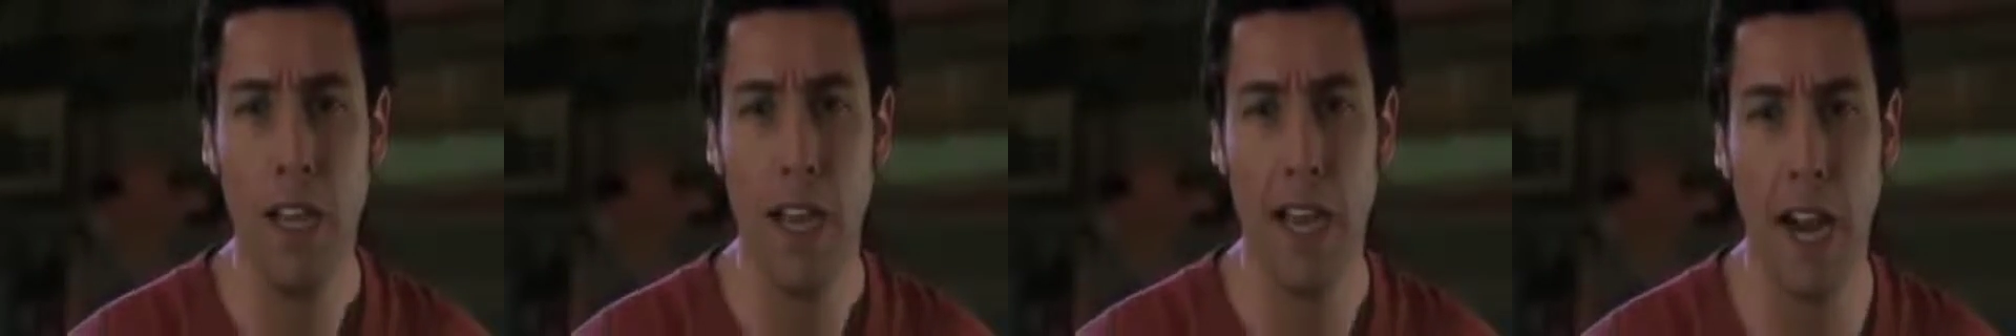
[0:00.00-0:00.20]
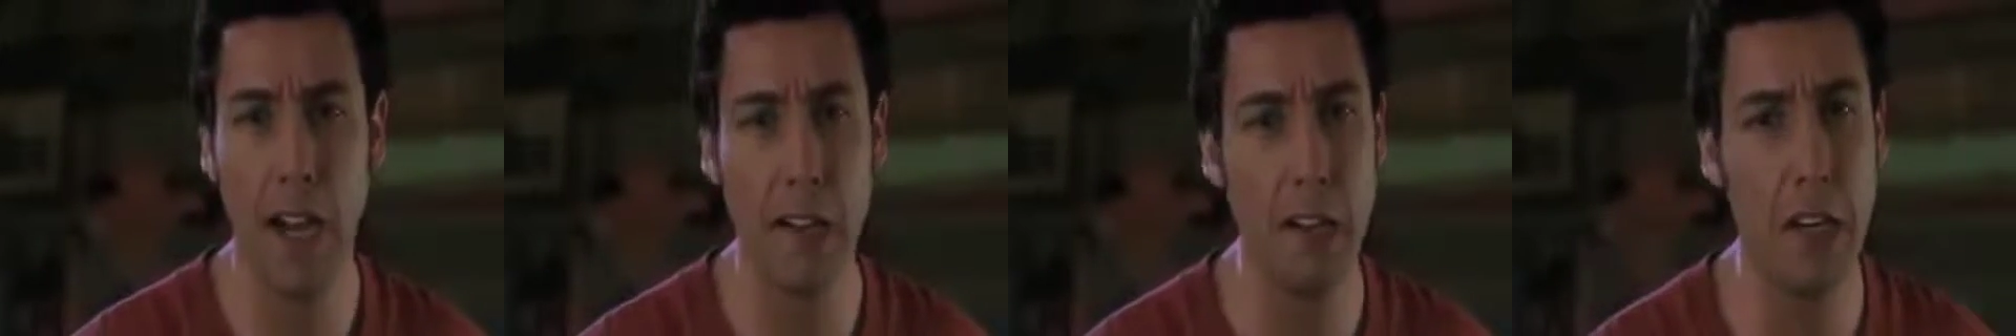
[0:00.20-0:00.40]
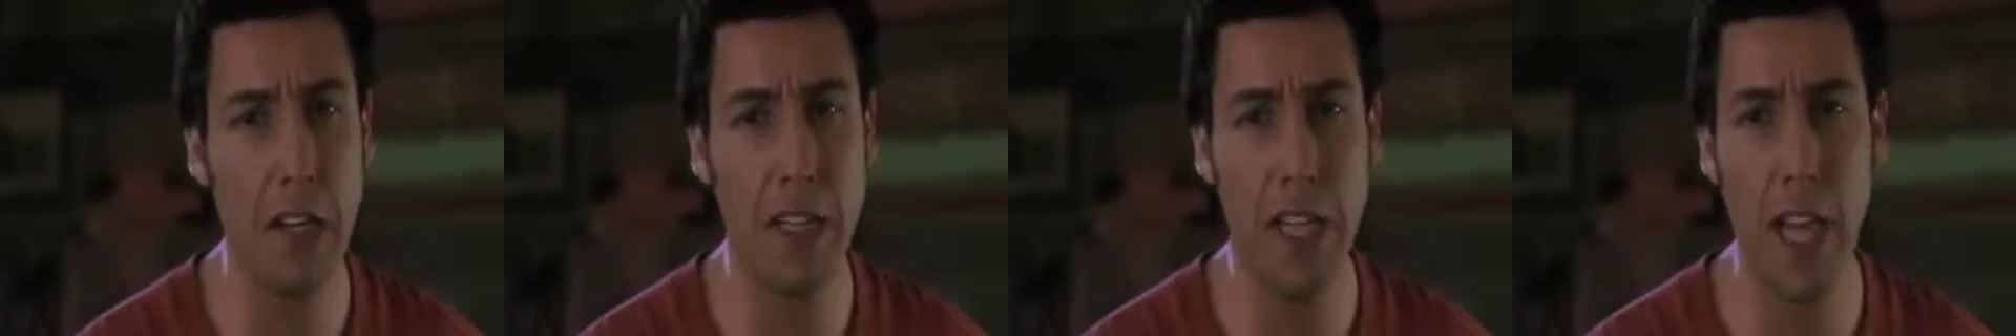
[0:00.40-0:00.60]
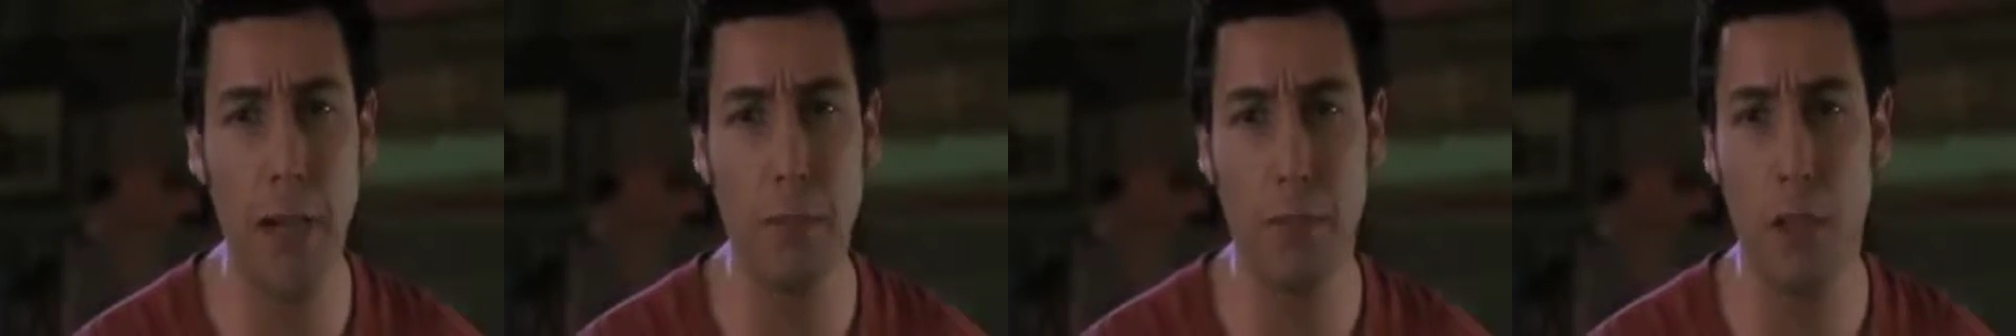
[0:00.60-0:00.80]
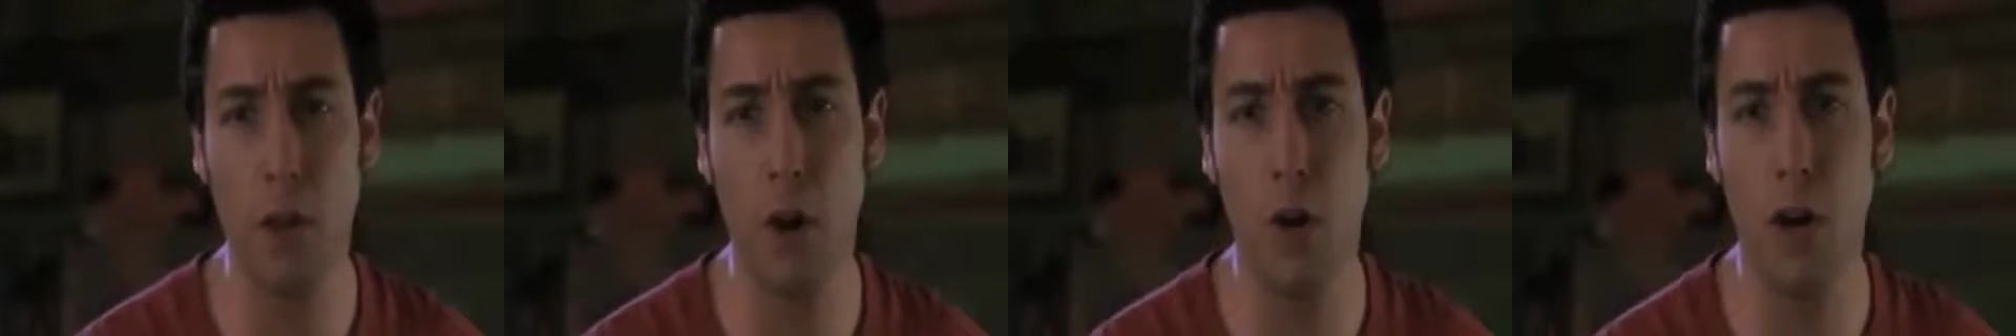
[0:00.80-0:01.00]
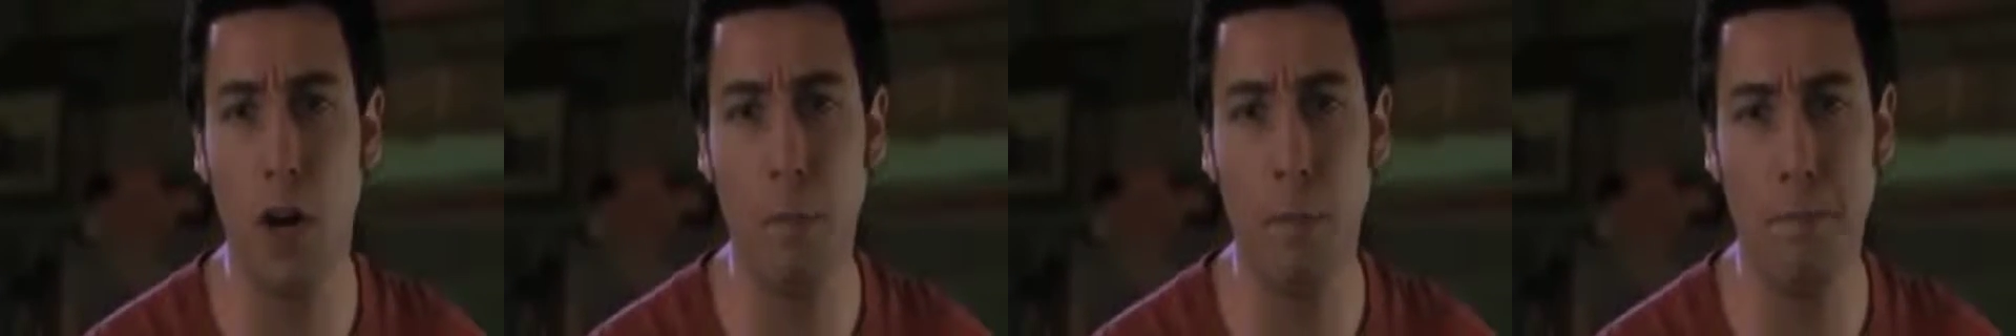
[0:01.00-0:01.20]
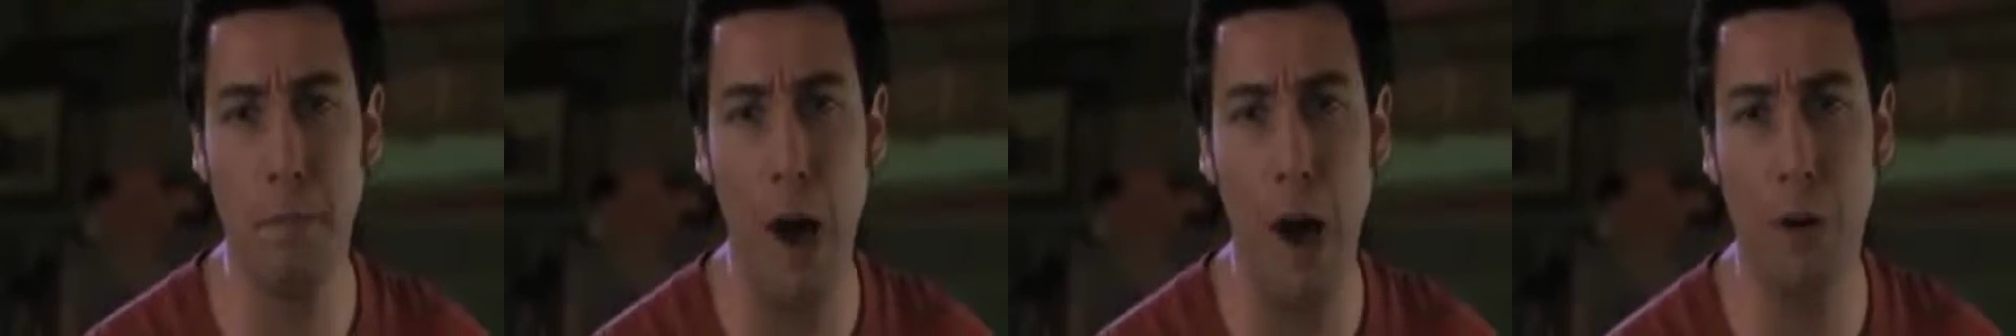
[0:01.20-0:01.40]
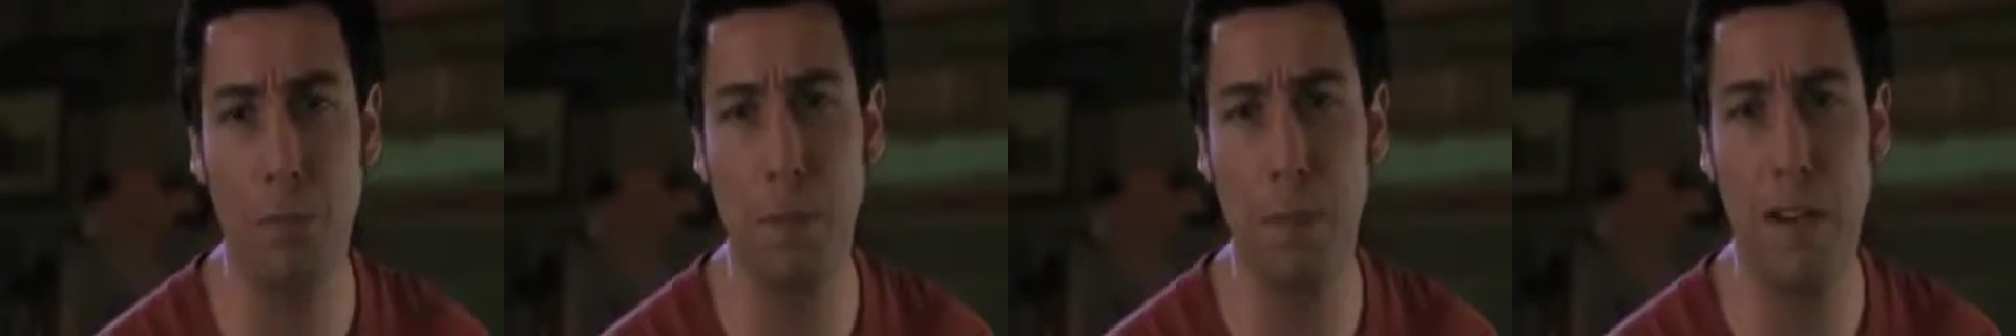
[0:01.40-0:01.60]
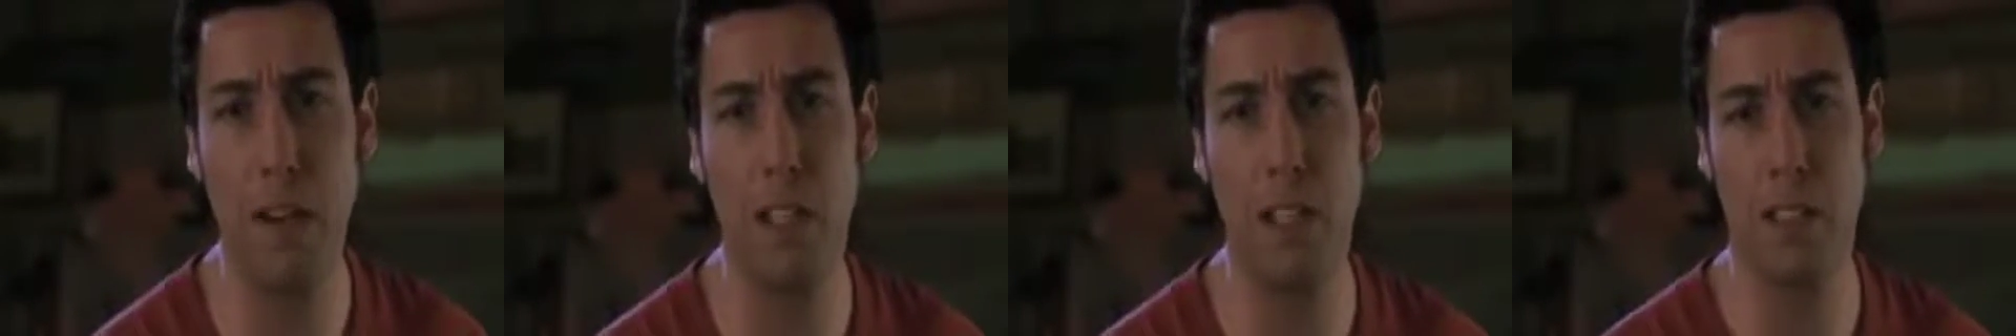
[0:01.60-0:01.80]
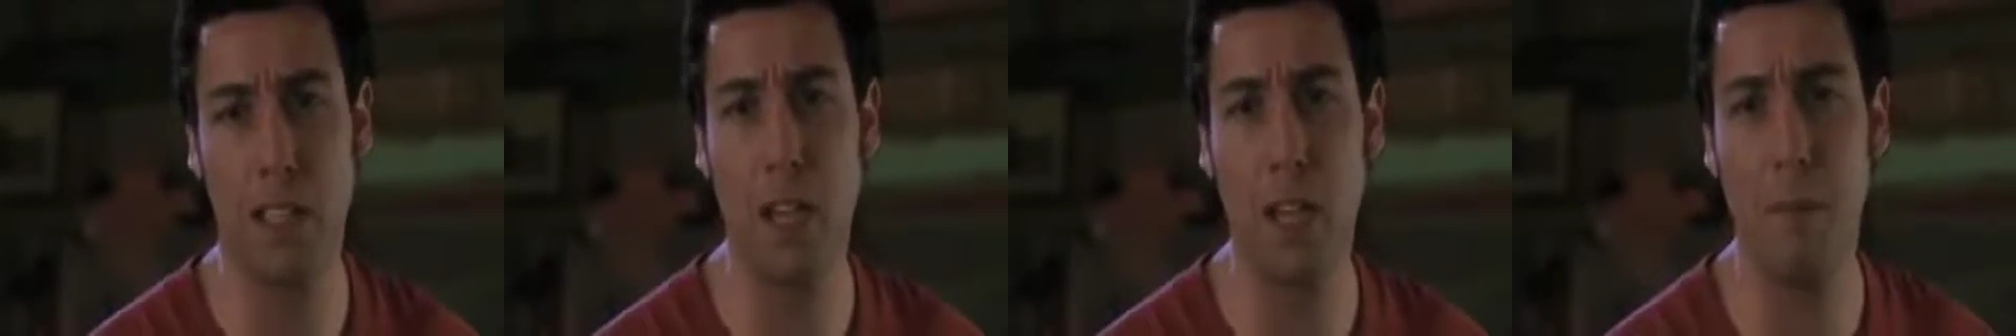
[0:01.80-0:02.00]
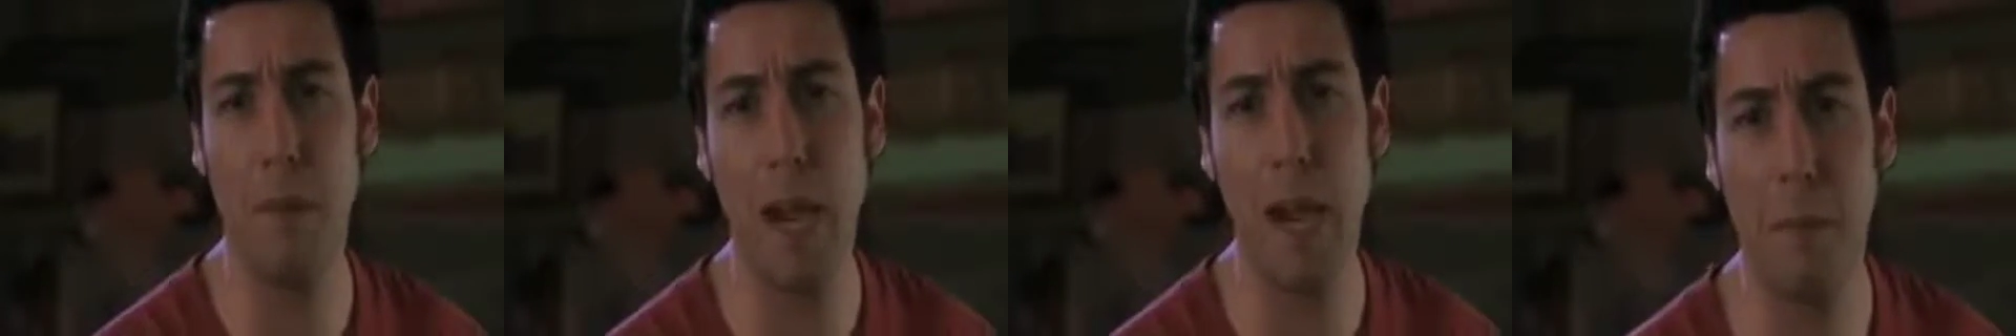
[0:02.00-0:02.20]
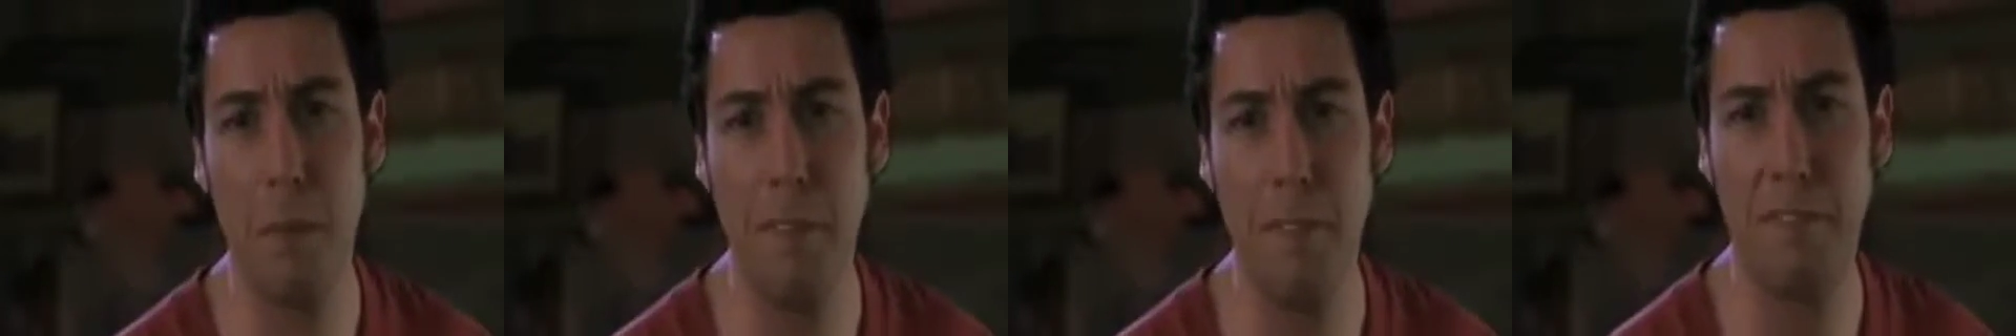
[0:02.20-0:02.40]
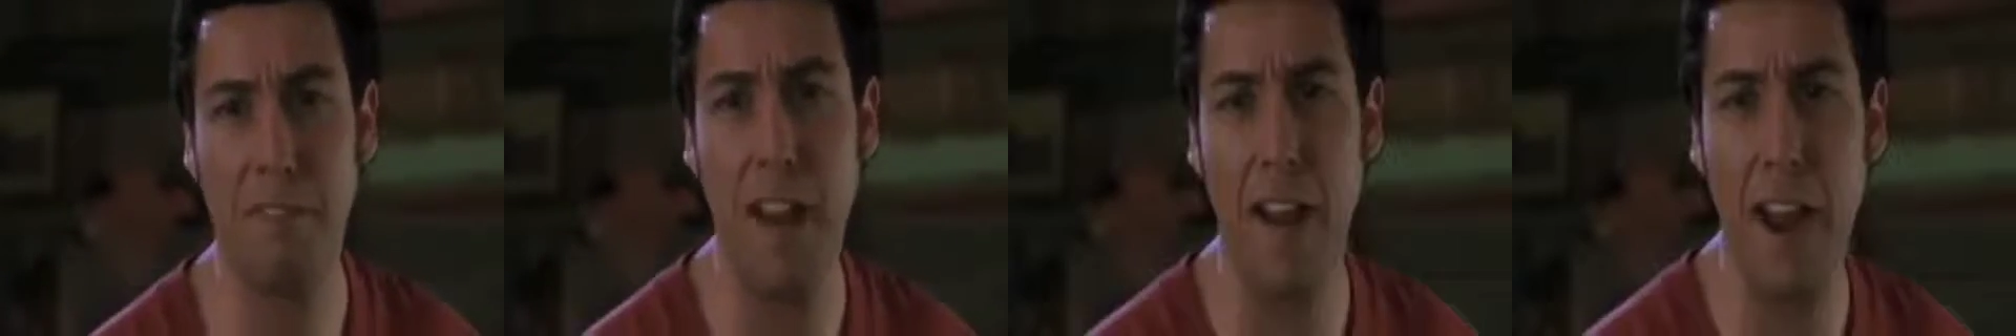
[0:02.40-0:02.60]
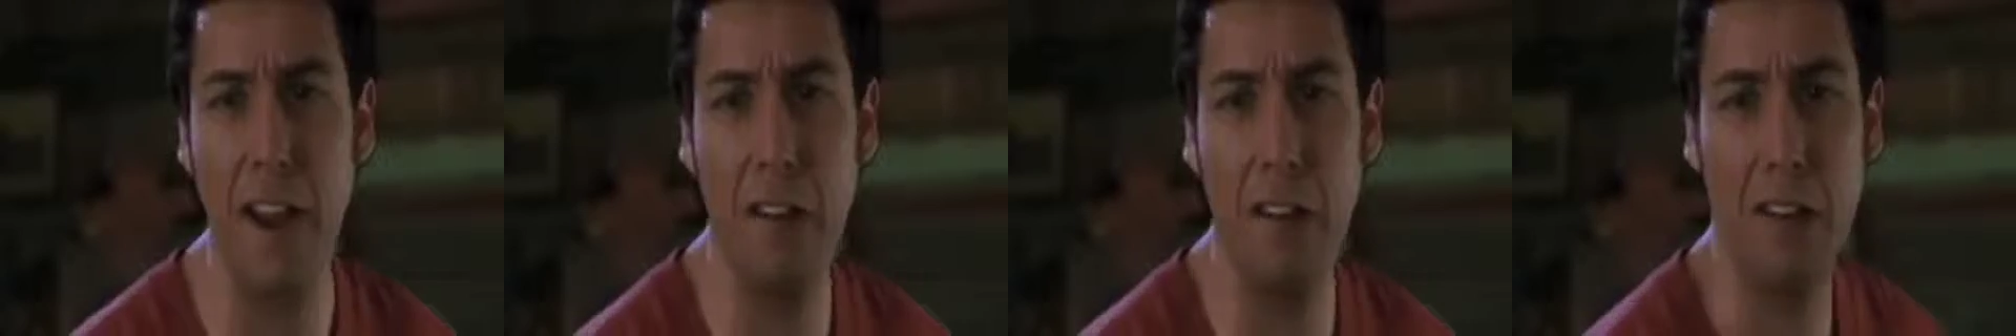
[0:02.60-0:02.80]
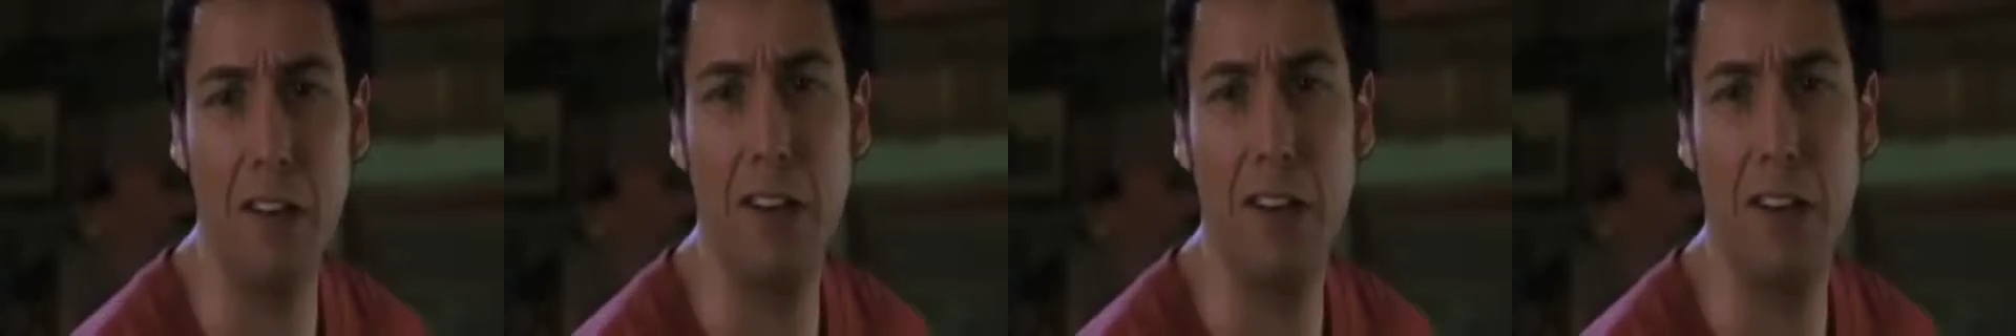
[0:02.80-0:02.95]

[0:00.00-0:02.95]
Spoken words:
and I'm gonna keep doing them both because they make me feel